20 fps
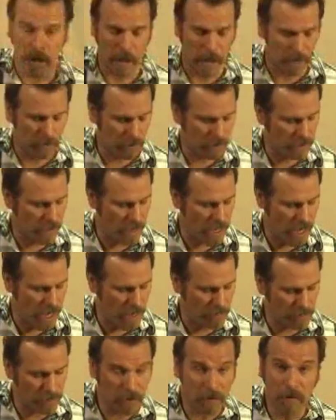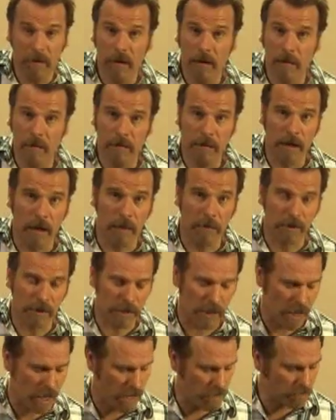double stops, double
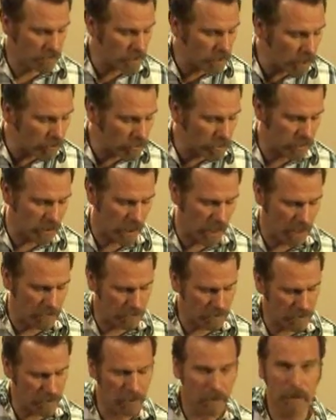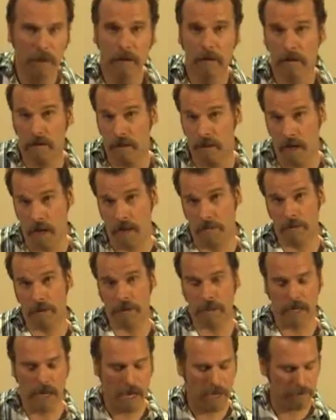stops, double stops, double
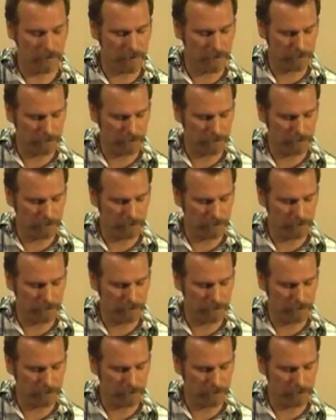stops.